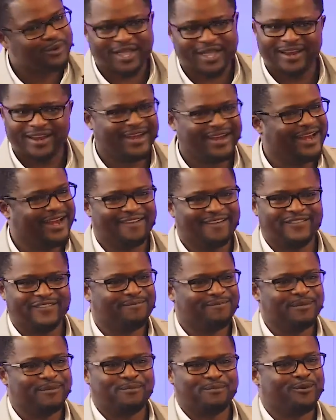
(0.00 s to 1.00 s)
you can
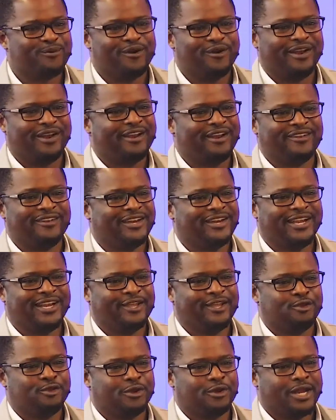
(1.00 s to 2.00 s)
never be poor another
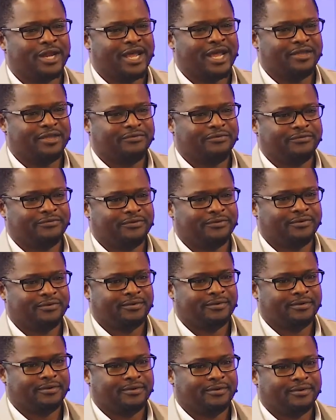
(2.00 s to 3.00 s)
day in your
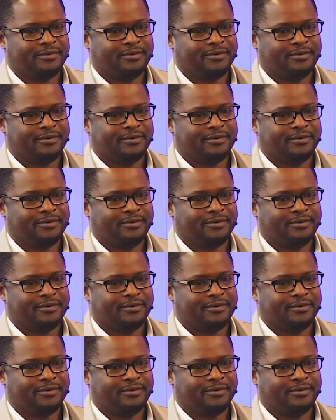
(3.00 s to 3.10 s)
life.